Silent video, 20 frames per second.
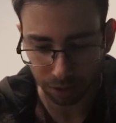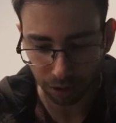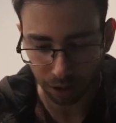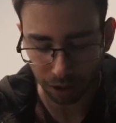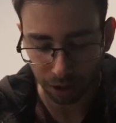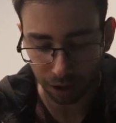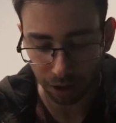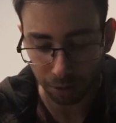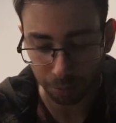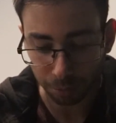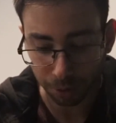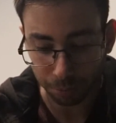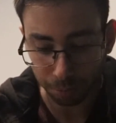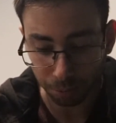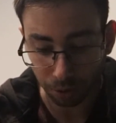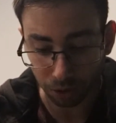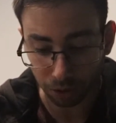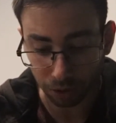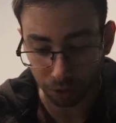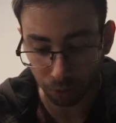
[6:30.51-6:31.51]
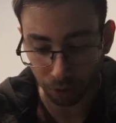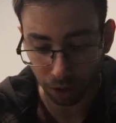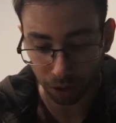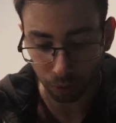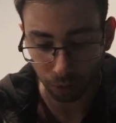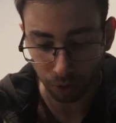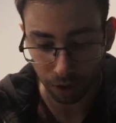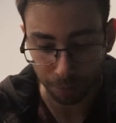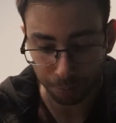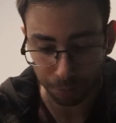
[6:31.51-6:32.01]
I can't be bothered
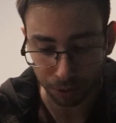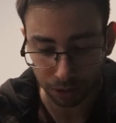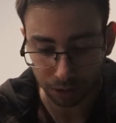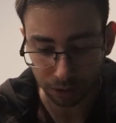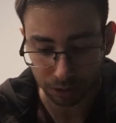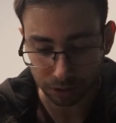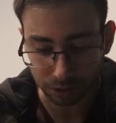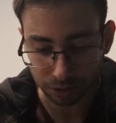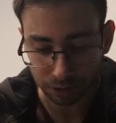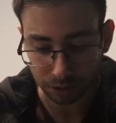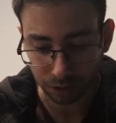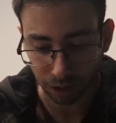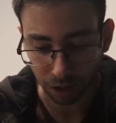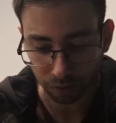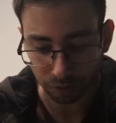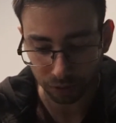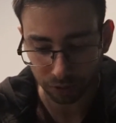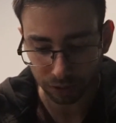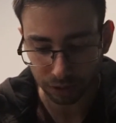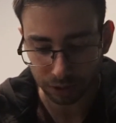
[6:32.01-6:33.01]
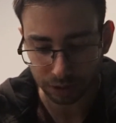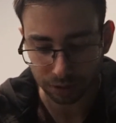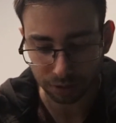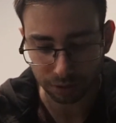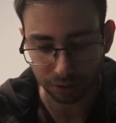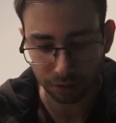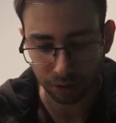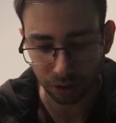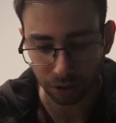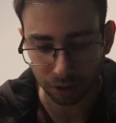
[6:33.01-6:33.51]
unwrapping this stuff.
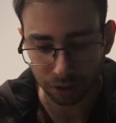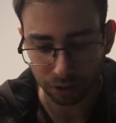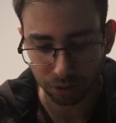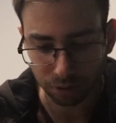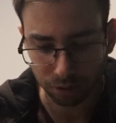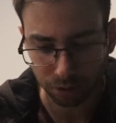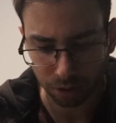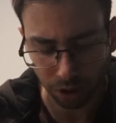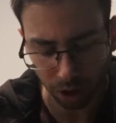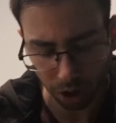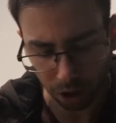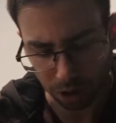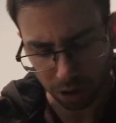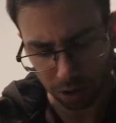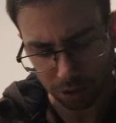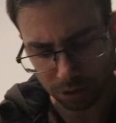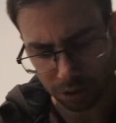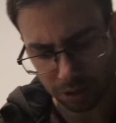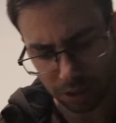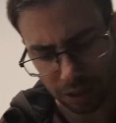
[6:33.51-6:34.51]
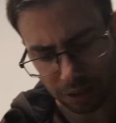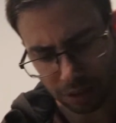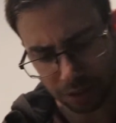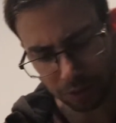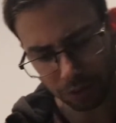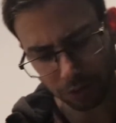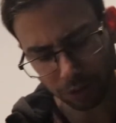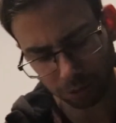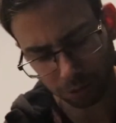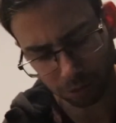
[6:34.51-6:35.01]
It's got it. Oh no, it's not that
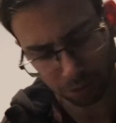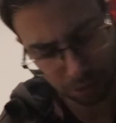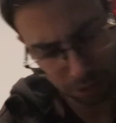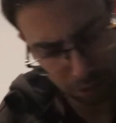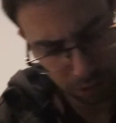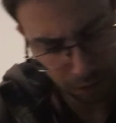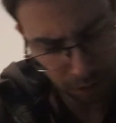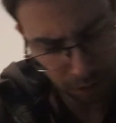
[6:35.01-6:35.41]
difficult.